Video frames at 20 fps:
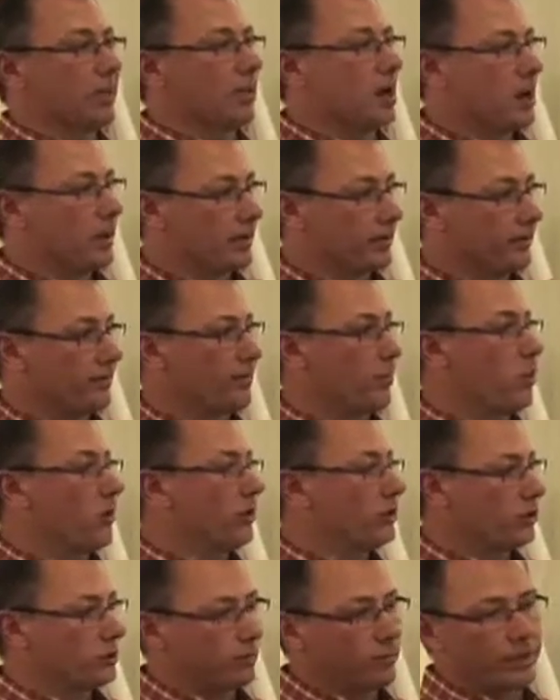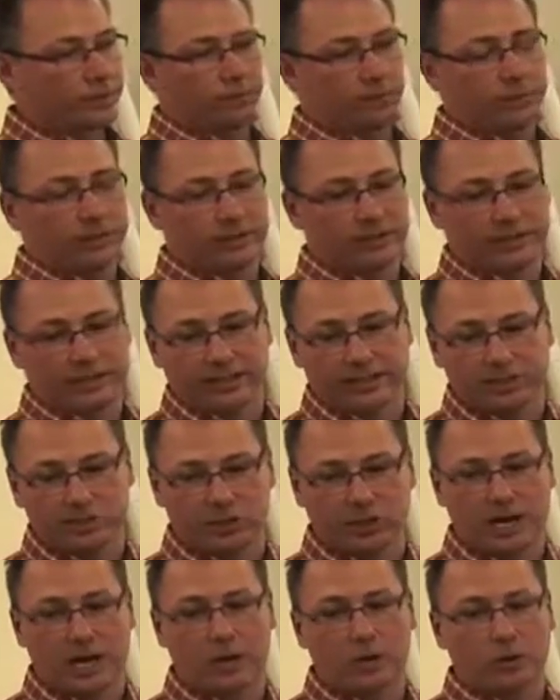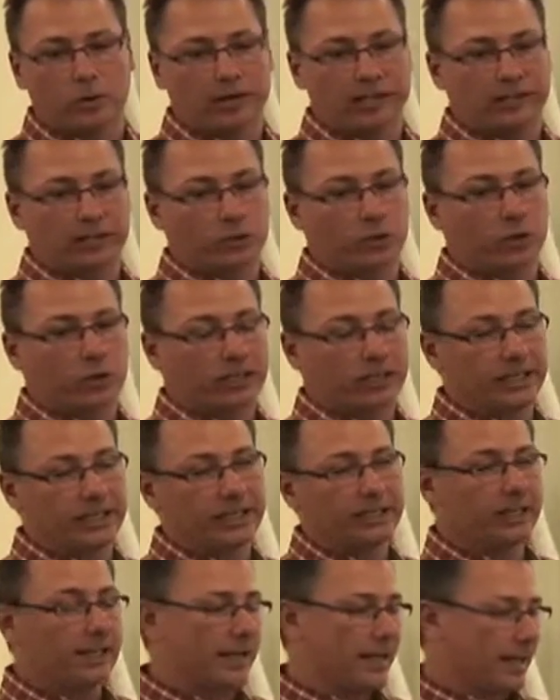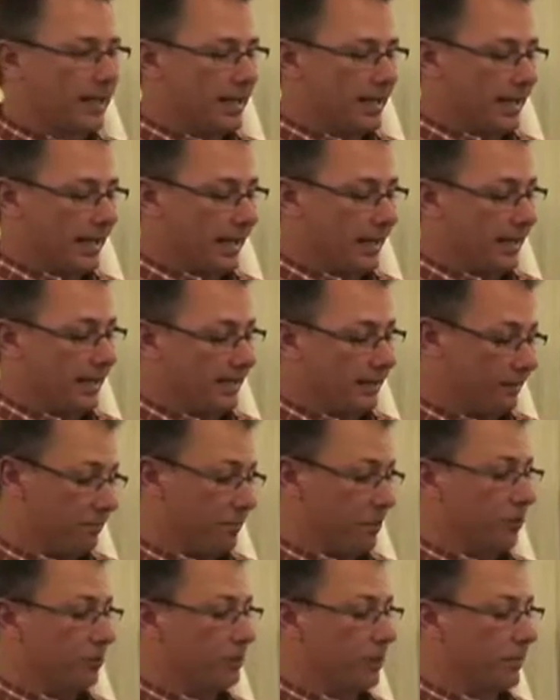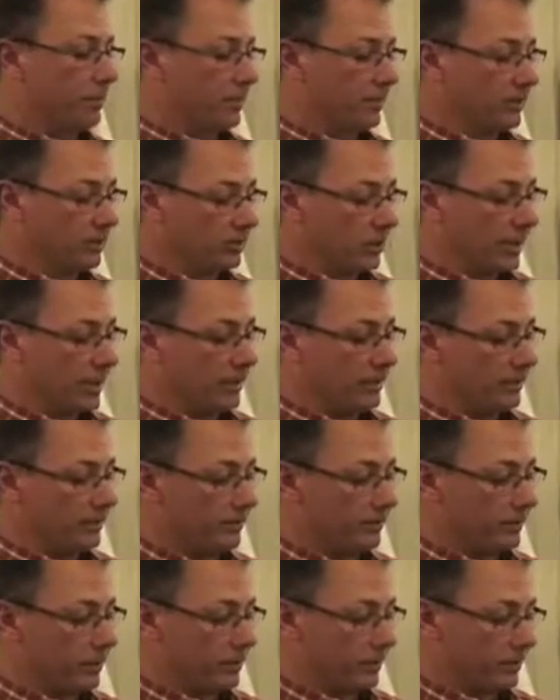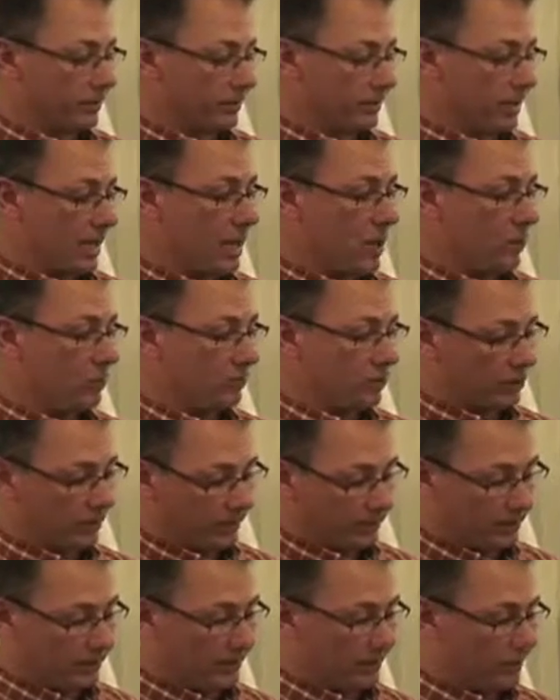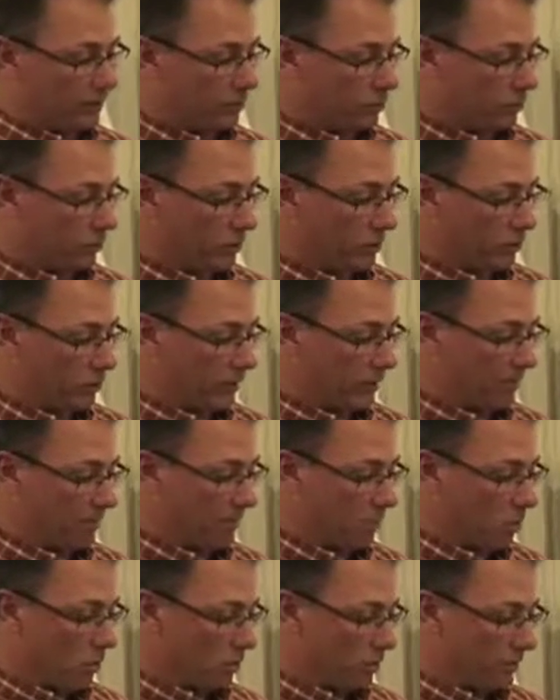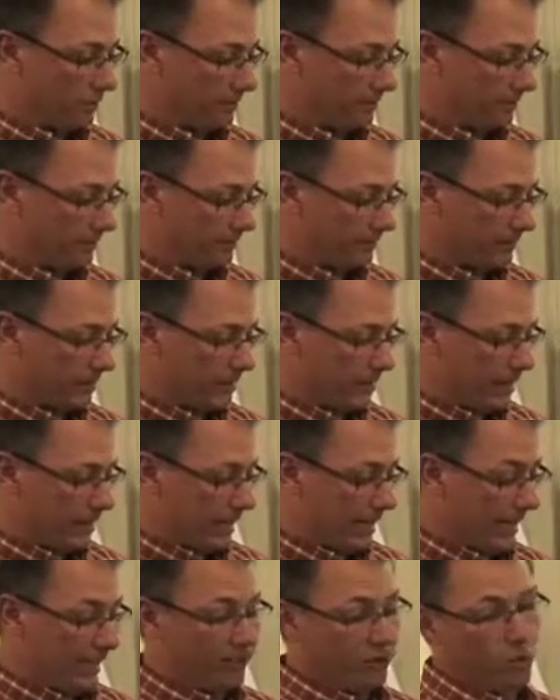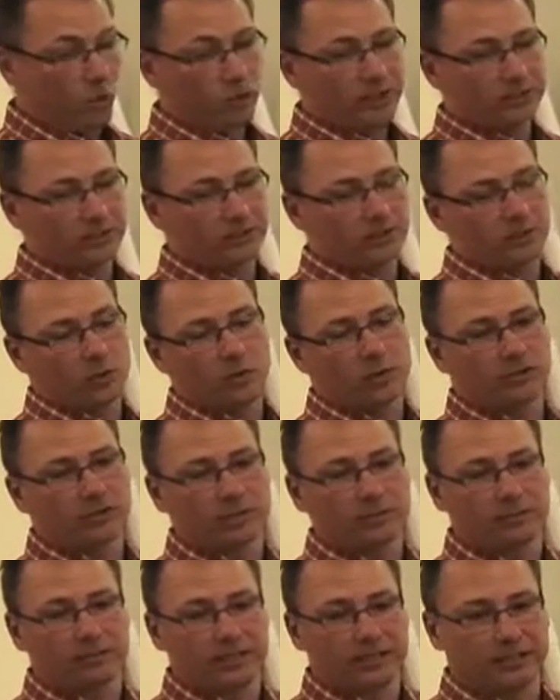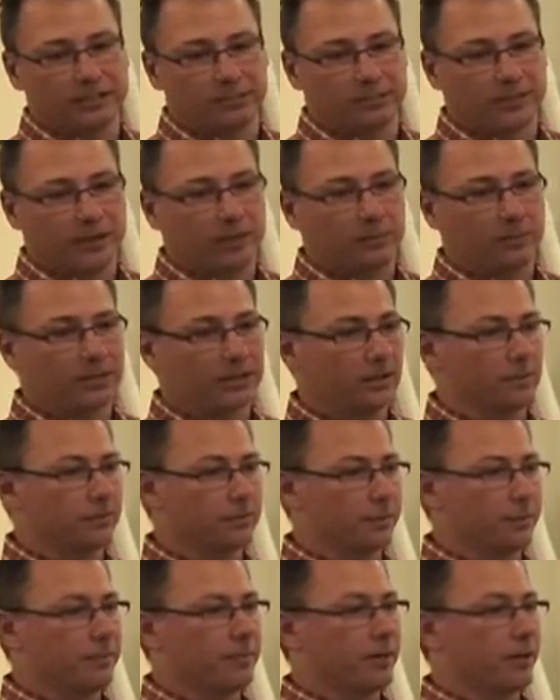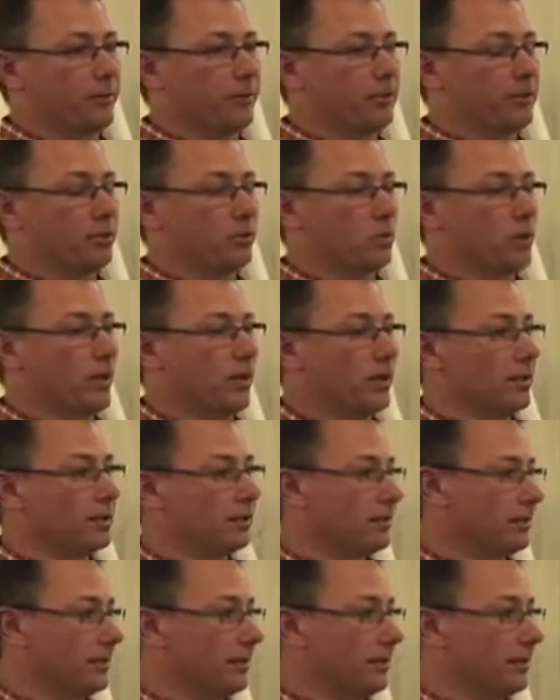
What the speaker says: a lot of moisture by breathing and showering and cooking, and it builds up inside of the house and create mold. And noise. Noise can be an environmental impairment as well.